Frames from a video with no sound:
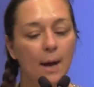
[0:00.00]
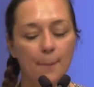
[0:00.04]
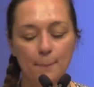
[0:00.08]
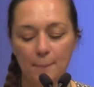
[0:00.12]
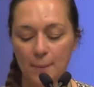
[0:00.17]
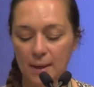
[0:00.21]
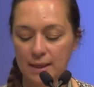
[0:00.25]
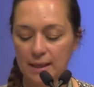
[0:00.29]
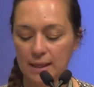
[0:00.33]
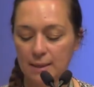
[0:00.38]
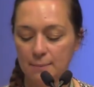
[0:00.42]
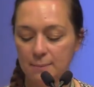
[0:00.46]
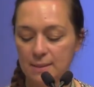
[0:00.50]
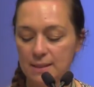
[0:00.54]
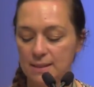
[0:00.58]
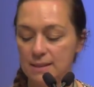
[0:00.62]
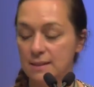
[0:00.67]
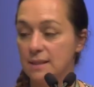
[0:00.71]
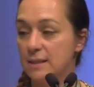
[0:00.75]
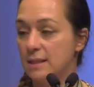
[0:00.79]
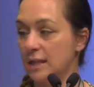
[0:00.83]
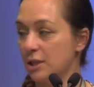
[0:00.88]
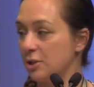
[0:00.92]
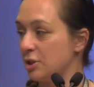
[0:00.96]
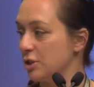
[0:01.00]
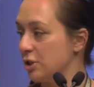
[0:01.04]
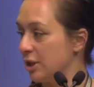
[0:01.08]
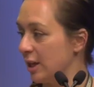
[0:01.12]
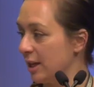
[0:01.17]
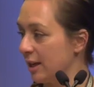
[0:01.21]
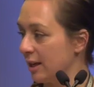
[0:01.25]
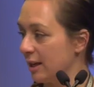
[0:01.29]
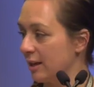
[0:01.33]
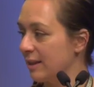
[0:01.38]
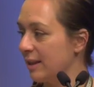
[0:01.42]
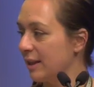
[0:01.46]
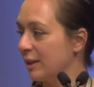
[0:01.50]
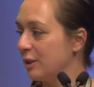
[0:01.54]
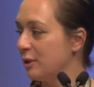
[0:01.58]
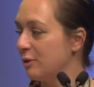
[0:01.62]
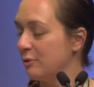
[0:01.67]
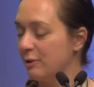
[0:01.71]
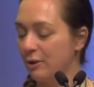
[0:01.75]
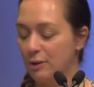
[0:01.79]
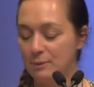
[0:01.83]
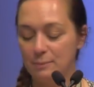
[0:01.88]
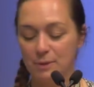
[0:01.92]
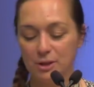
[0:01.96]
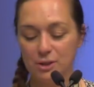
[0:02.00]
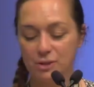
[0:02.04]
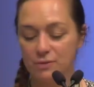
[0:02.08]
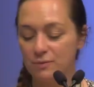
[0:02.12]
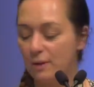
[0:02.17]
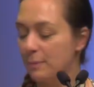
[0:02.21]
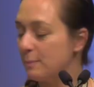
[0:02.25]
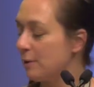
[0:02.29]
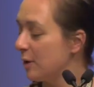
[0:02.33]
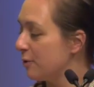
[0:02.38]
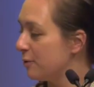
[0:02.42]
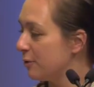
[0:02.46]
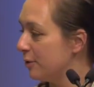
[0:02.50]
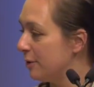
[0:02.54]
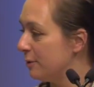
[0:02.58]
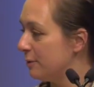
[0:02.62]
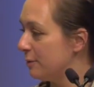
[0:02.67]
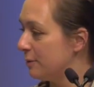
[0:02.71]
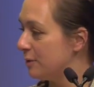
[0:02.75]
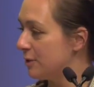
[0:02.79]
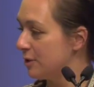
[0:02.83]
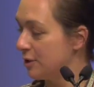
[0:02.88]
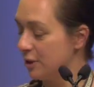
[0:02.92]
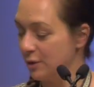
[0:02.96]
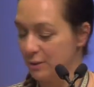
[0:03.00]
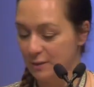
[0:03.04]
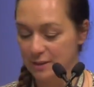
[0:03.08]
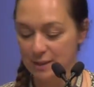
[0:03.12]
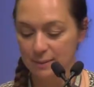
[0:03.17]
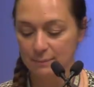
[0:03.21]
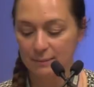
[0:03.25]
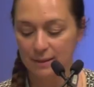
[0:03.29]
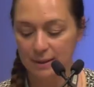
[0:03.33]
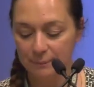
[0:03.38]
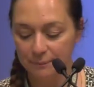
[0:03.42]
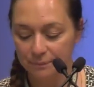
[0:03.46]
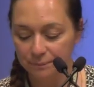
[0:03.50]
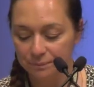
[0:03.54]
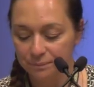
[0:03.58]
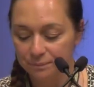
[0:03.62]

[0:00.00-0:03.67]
My name is Natasha Chick. Thank you very much, Fabio, for introducing me.